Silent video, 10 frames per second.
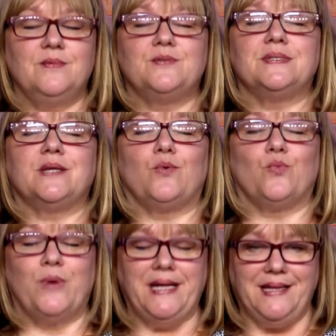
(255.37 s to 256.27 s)
which was a
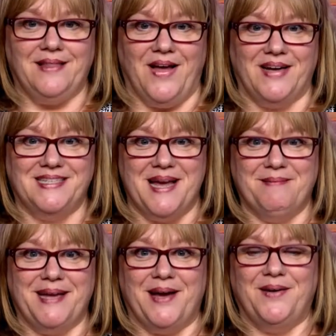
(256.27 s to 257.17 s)
really long time
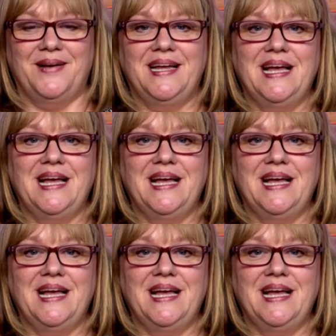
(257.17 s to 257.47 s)
ago,